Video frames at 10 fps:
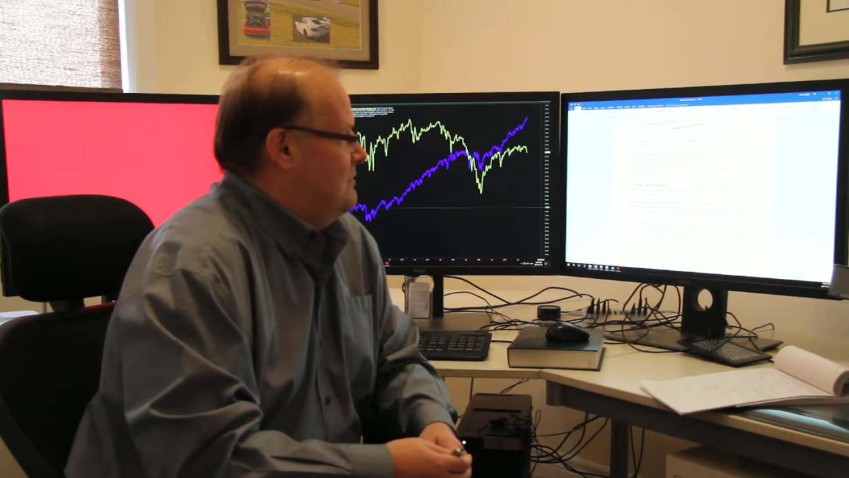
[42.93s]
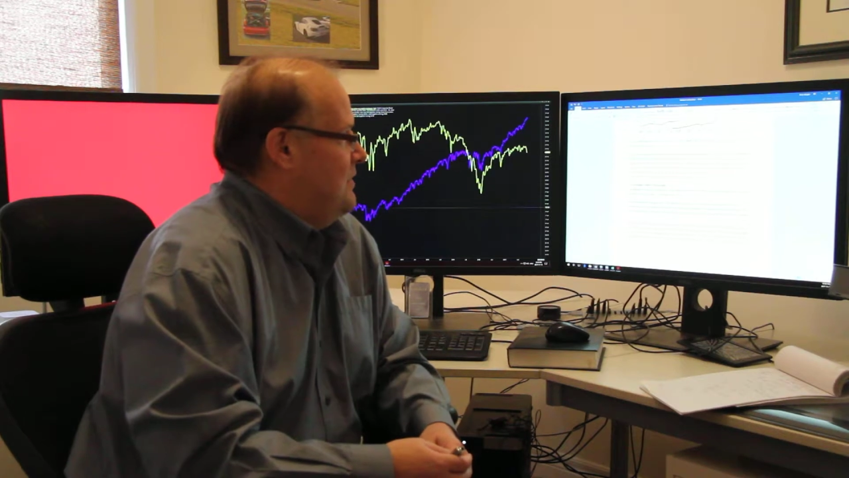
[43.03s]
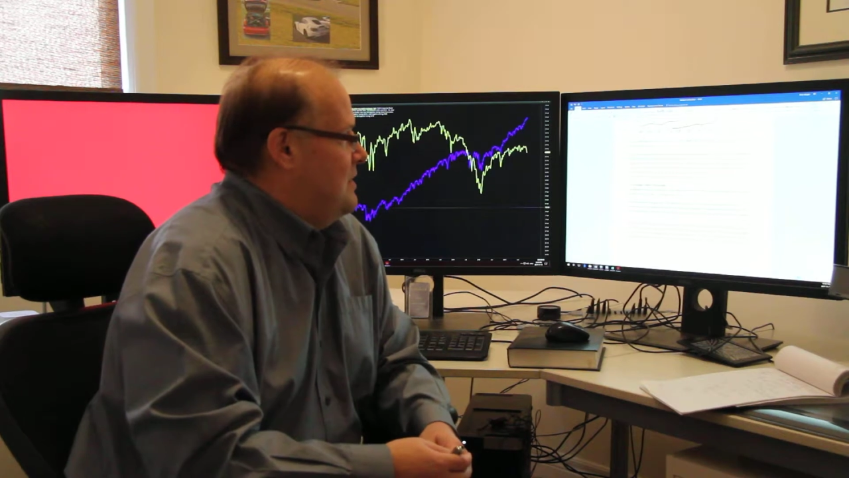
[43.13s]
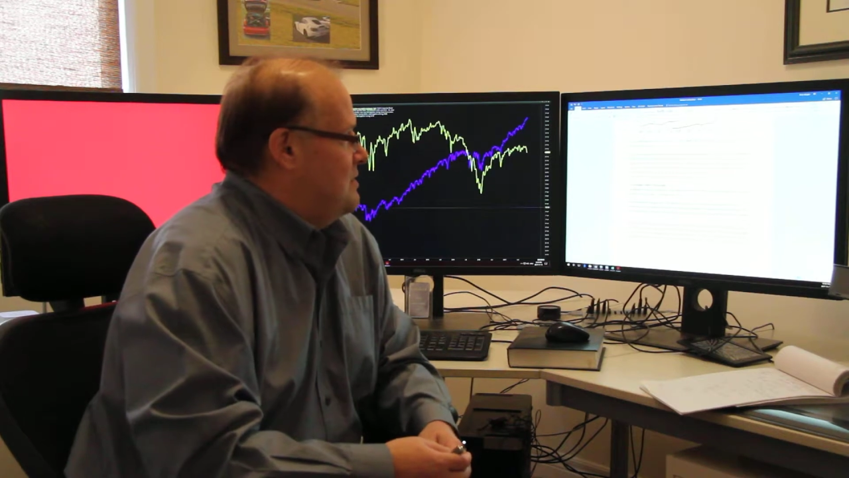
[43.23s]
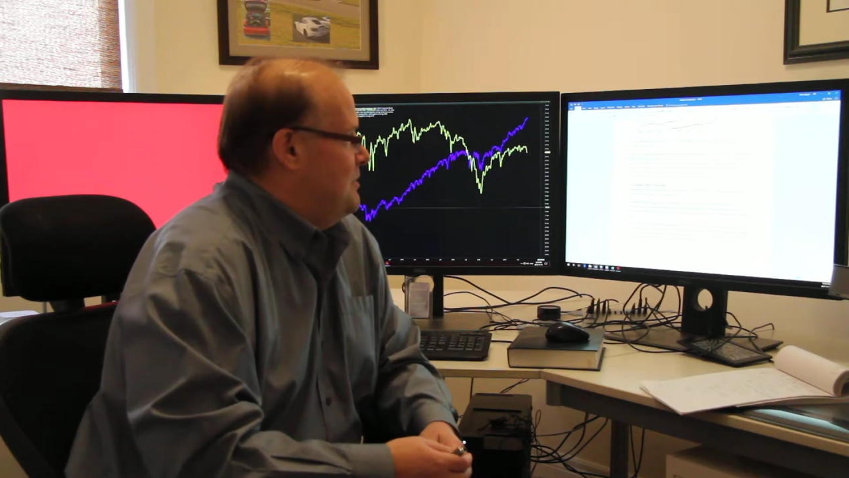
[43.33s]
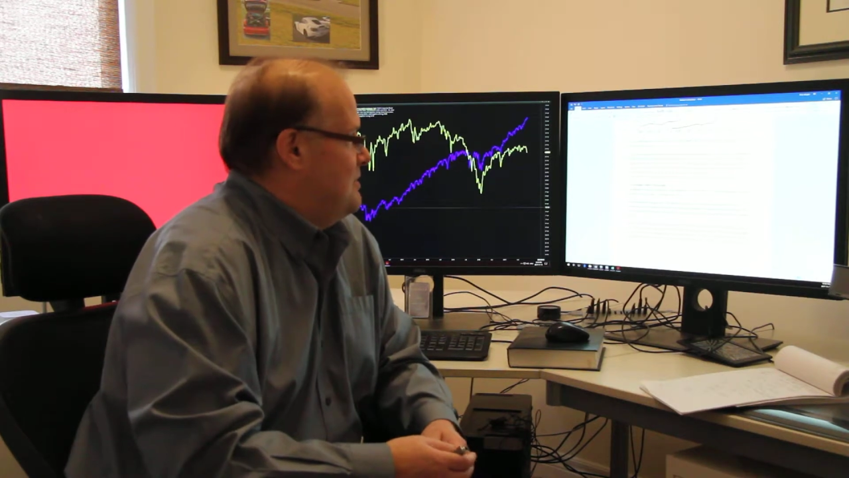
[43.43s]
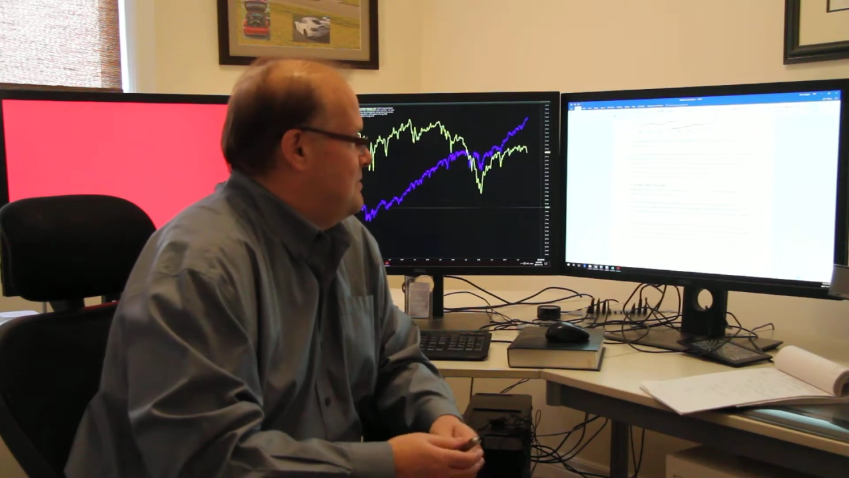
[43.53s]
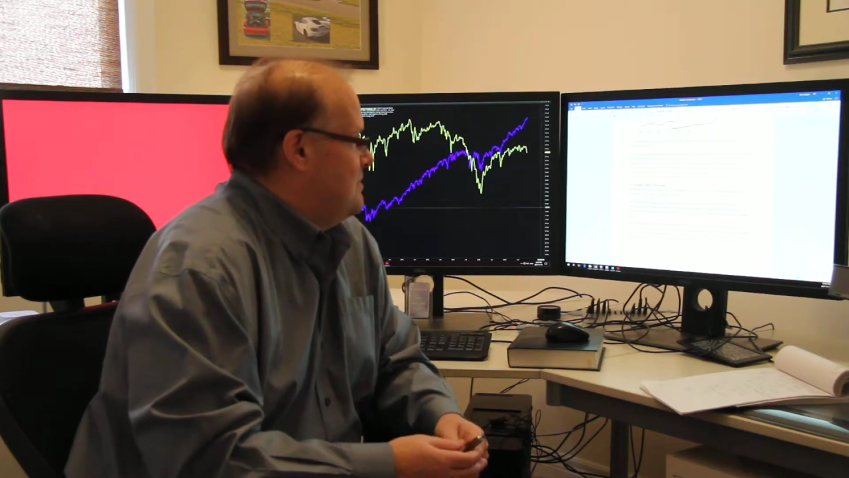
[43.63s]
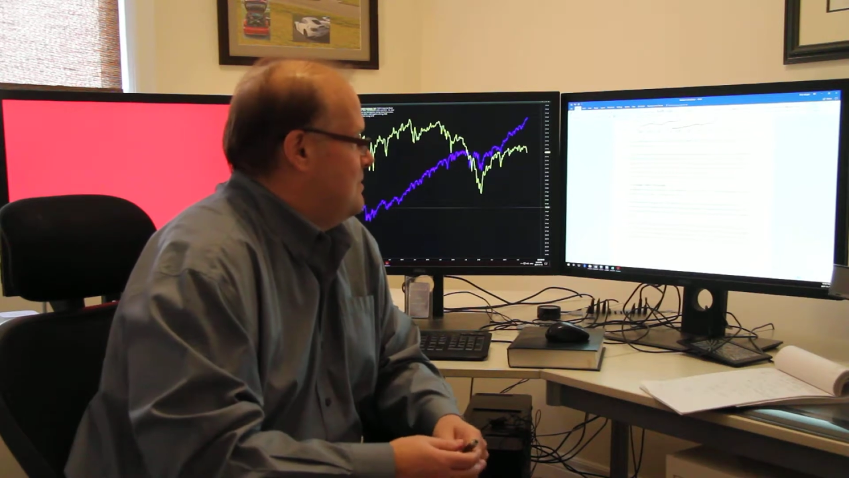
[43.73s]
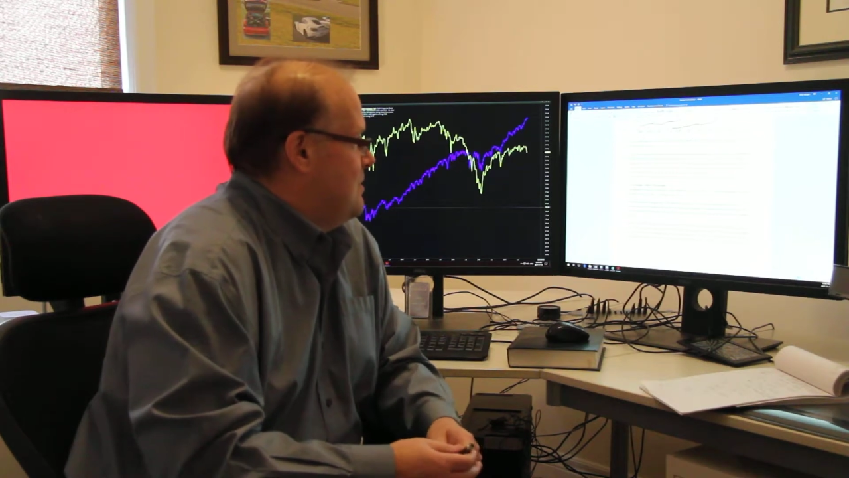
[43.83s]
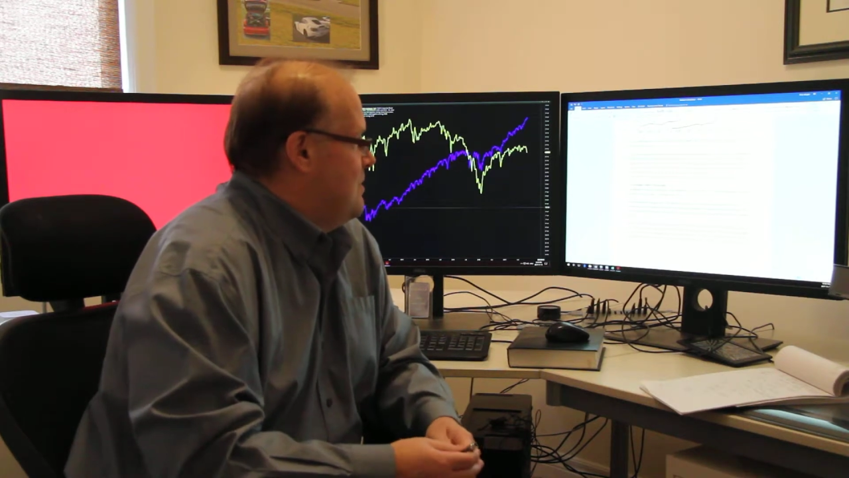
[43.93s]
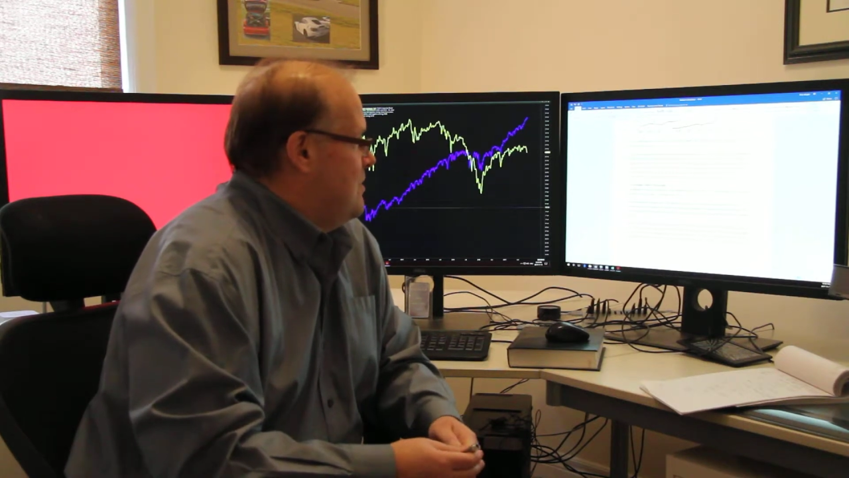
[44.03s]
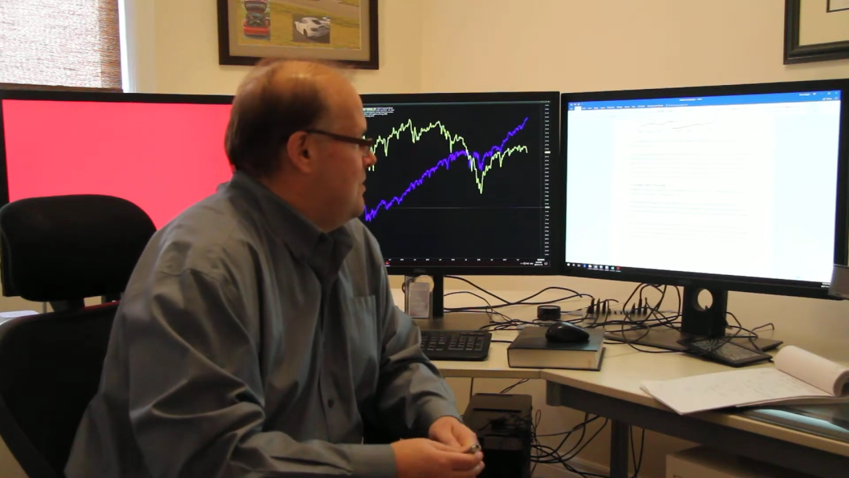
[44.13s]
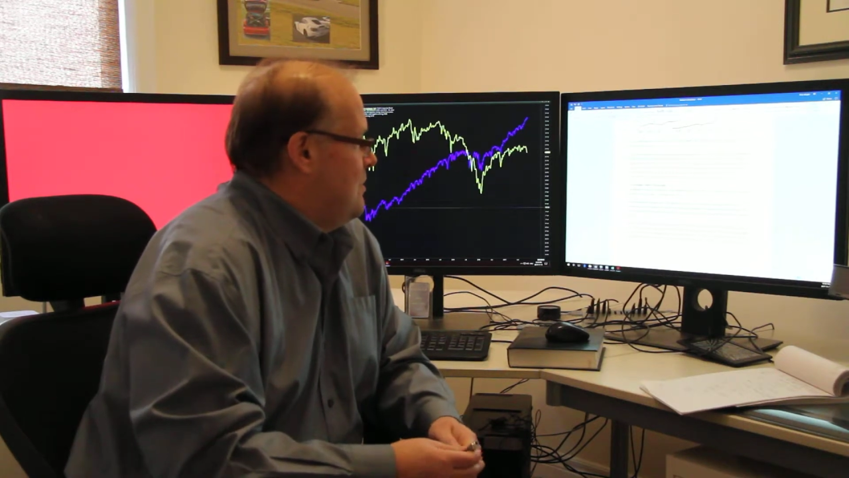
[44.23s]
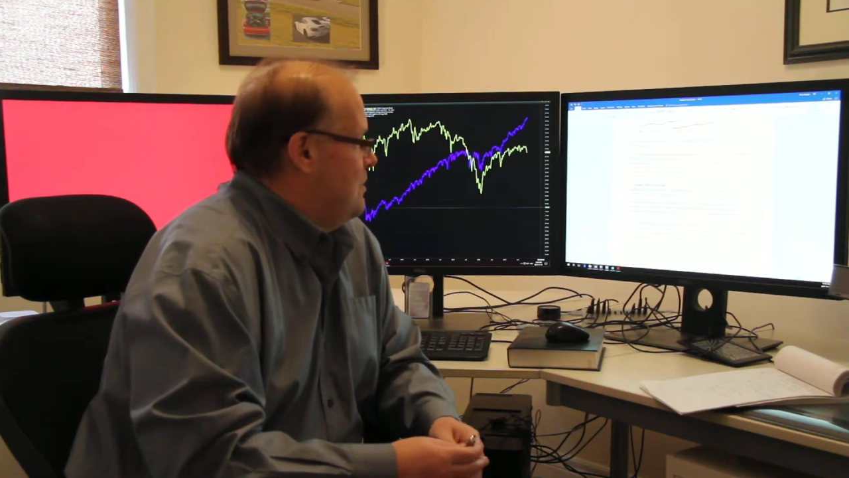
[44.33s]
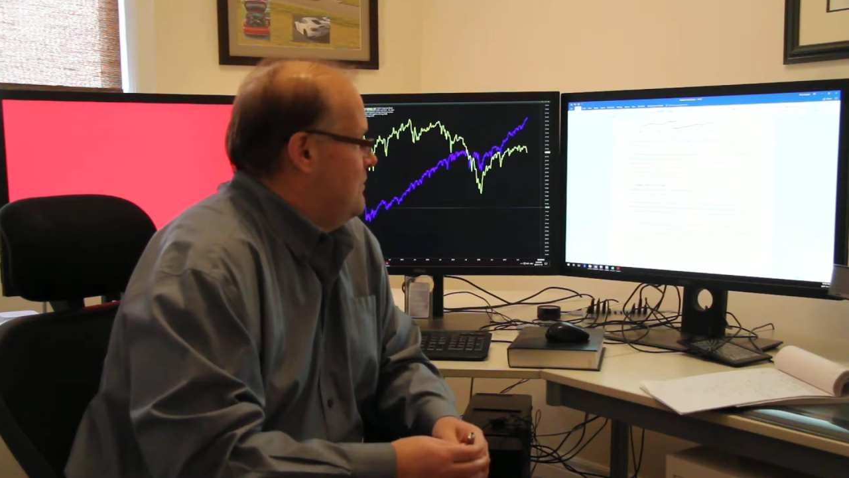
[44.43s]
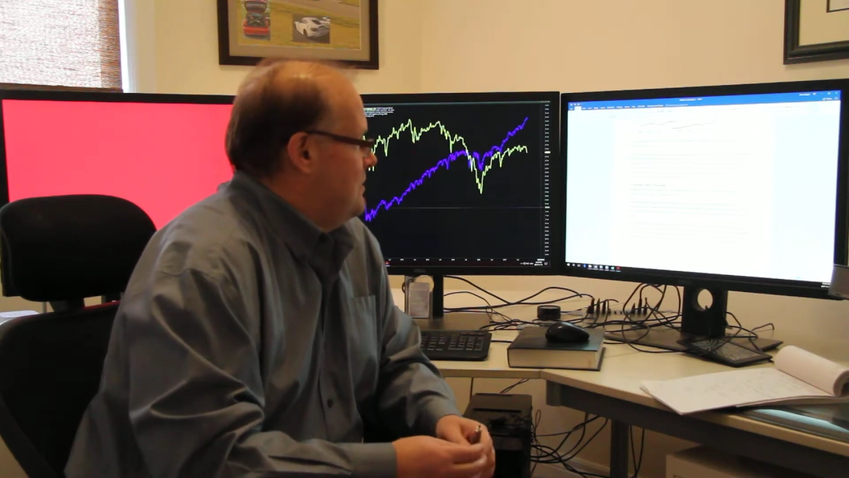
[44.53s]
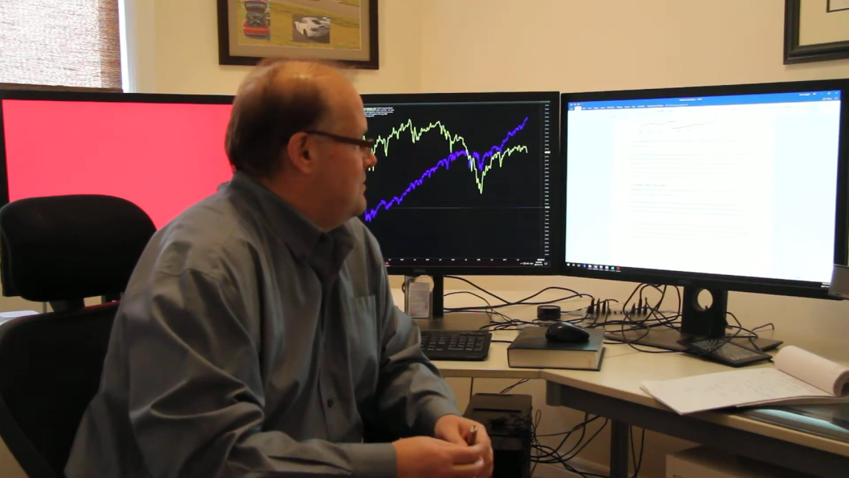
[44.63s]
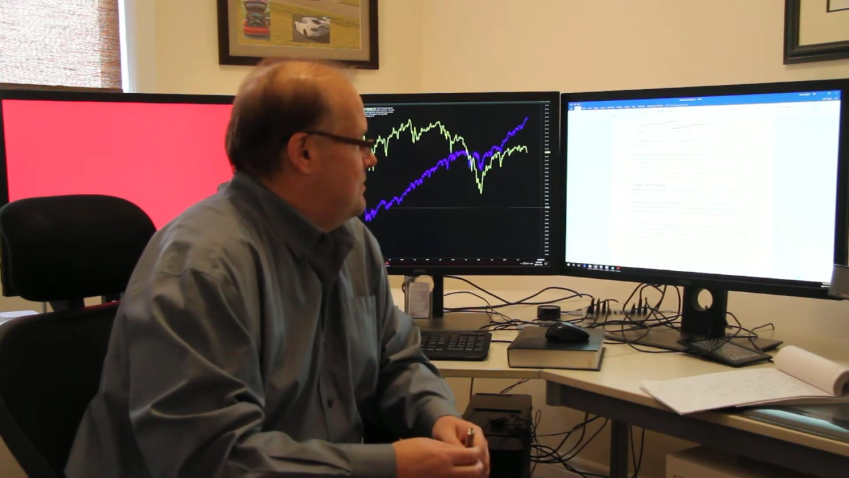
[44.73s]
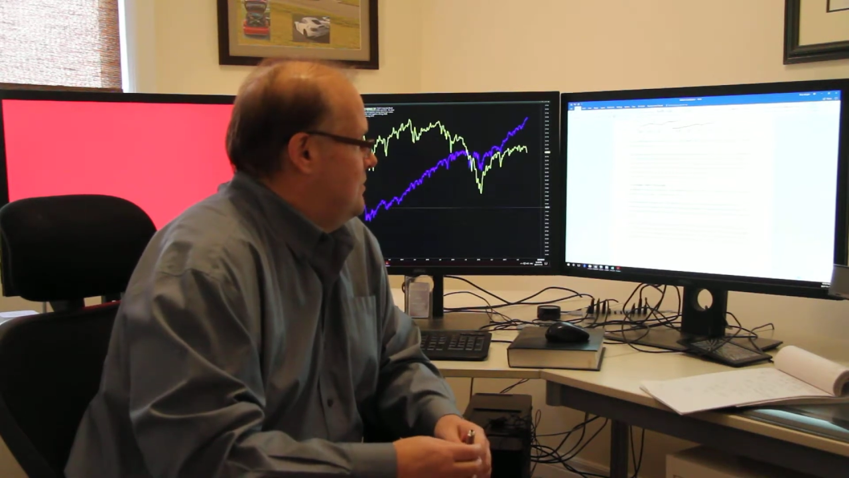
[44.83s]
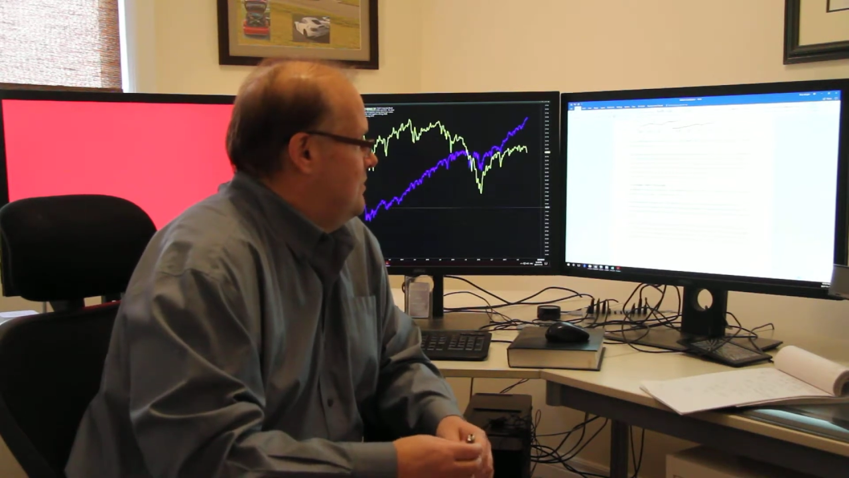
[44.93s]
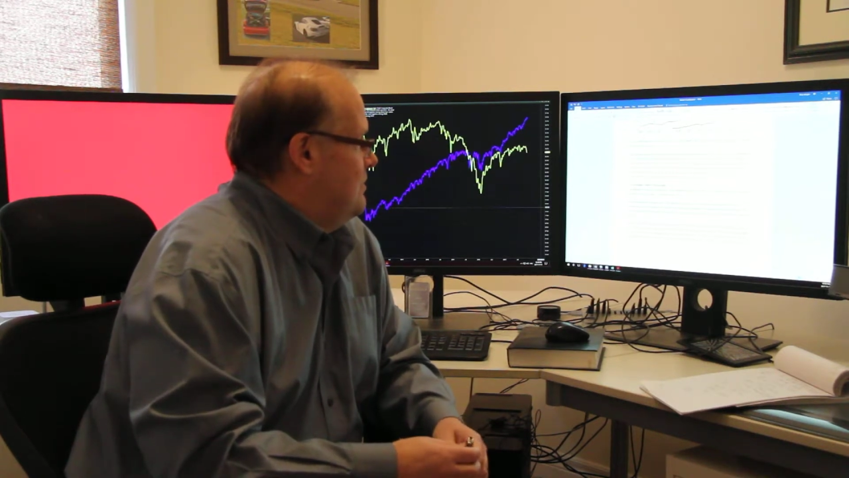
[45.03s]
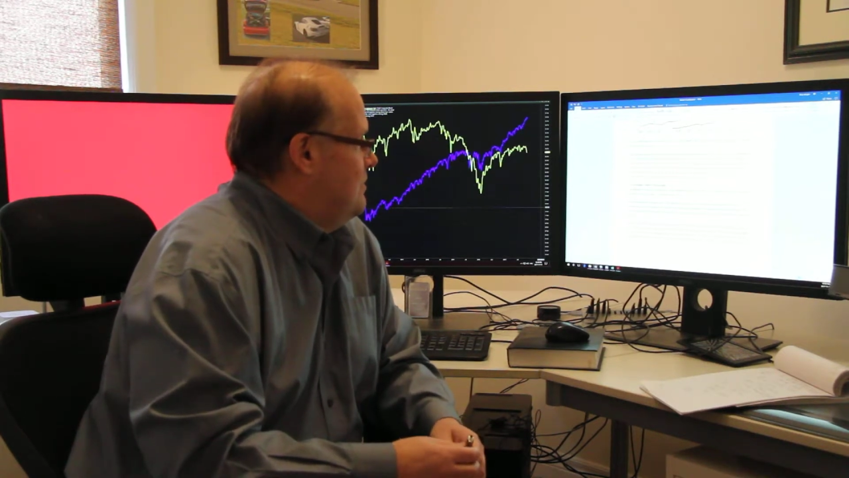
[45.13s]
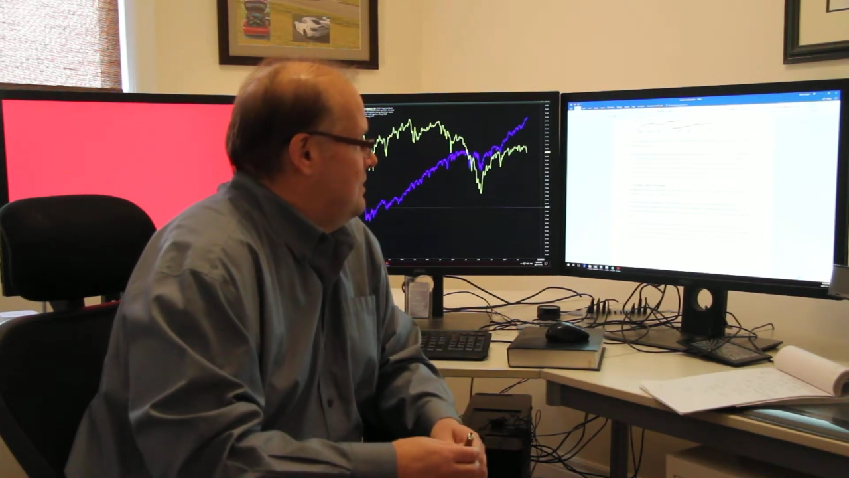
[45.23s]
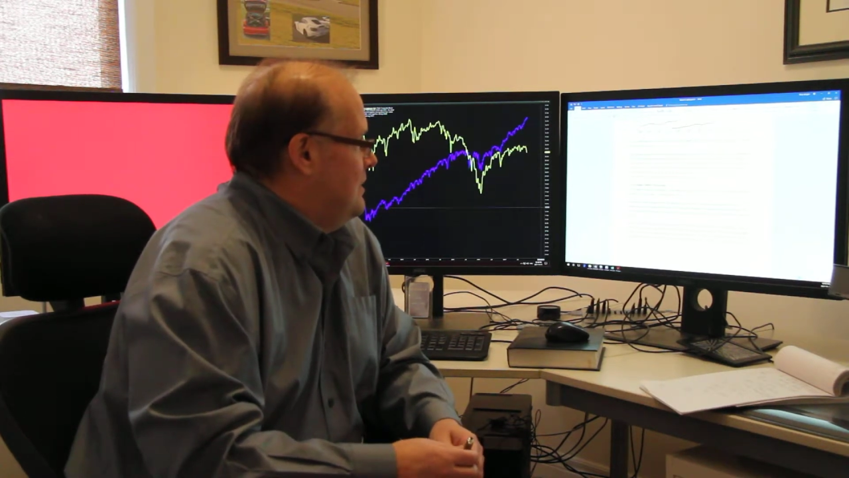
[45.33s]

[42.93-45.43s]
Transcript: investments over to